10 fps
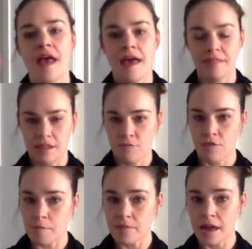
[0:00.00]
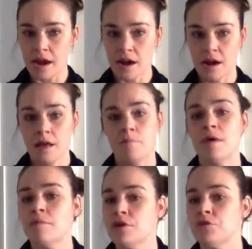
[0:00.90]
and then from there,
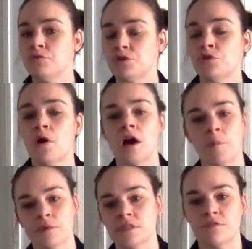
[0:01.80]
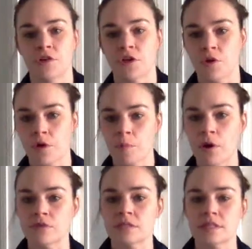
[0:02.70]
maybe you do a couple different yoga
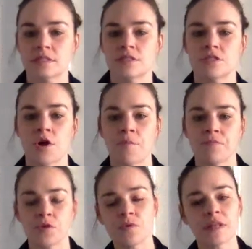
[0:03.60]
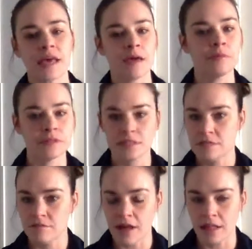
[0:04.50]
poses. And so you're really able to
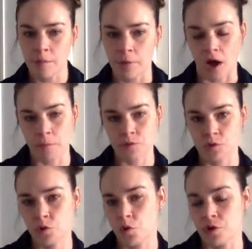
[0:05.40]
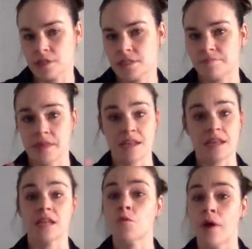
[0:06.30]
develop an obstacle course in
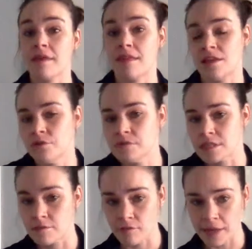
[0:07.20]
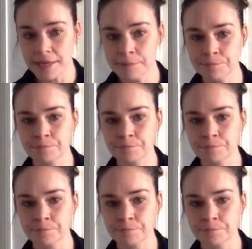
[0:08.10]
any way that you see fit.